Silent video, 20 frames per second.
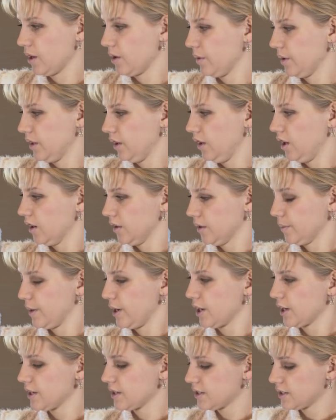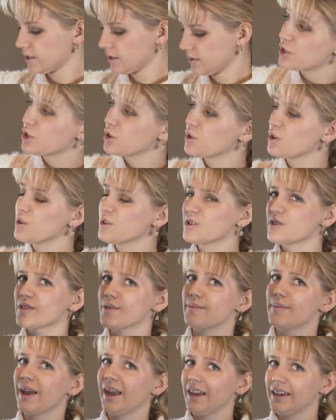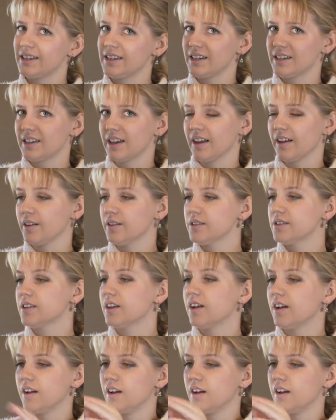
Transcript: going along the bodice. So those are the main details